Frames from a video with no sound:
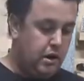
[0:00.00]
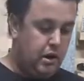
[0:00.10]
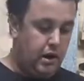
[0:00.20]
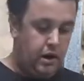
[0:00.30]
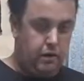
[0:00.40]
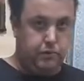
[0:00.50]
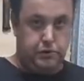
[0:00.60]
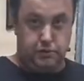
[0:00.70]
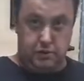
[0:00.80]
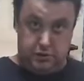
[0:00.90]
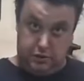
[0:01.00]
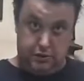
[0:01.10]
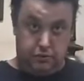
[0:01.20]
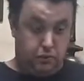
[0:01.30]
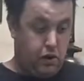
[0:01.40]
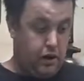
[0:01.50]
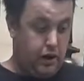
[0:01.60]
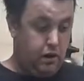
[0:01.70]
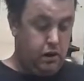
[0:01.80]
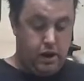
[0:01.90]
which I'm going to do right
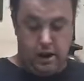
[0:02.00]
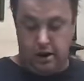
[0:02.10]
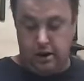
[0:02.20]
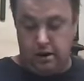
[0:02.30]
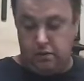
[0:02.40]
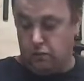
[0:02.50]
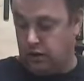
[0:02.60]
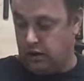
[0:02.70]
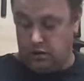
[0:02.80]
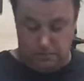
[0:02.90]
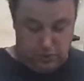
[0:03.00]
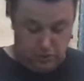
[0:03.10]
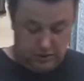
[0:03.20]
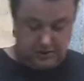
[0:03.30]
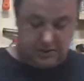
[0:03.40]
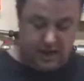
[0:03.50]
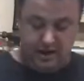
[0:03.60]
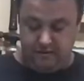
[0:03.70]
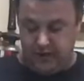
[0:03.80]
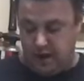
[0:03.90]
now, and then we're going to pull the
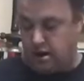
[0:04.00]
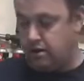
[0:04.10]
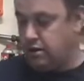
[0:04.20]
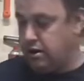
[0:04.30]
slave out,